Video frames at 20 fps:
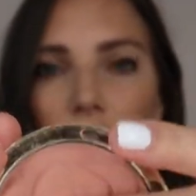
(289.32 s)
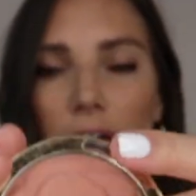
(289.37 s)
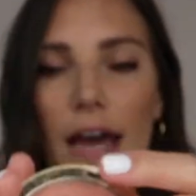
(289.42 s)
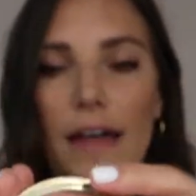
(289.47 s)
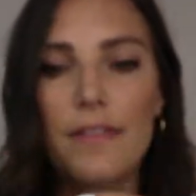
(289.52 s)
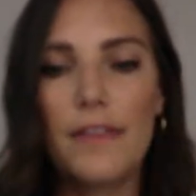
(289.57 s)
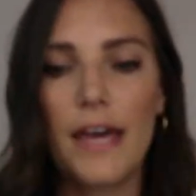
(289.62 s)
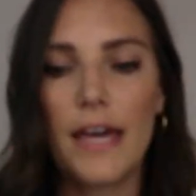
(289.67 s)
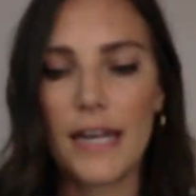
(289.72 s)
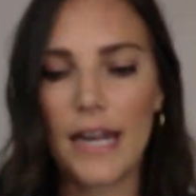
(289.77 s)

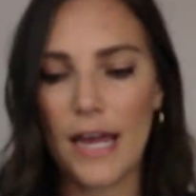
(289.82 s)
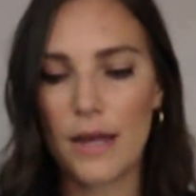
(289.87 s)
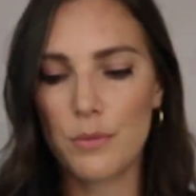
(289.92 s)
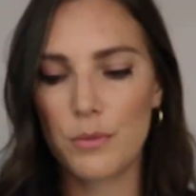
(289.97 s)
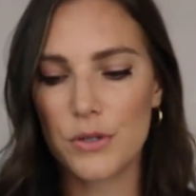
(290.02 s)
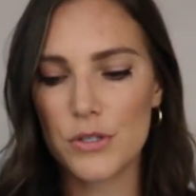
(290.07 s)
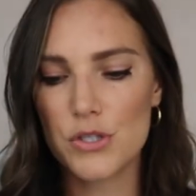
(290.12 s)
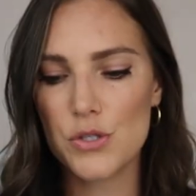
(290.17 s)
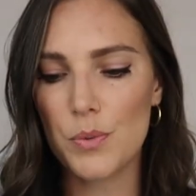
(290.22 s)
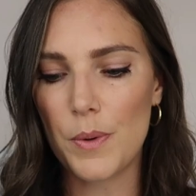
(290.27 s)
and then I
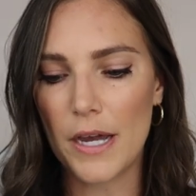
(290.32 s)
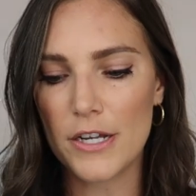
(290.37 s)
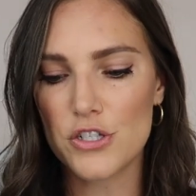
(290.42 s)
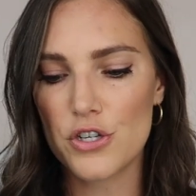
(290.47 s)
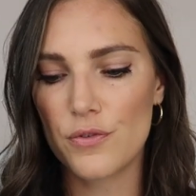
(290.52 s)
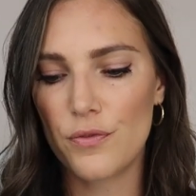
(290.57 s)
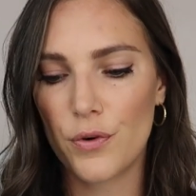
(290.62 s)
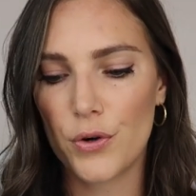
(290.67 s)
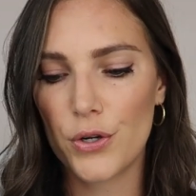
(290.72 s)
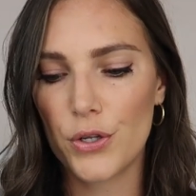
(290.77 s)
will swatch
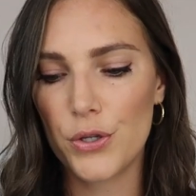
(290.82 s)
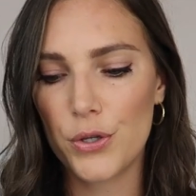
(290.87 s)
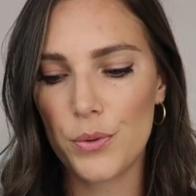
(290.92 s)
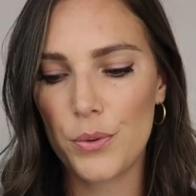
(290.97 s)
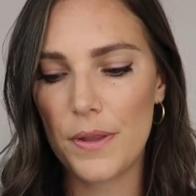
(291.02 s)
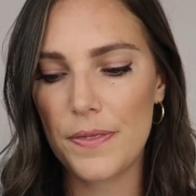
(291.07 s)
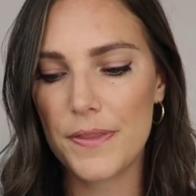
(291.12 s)
it for you.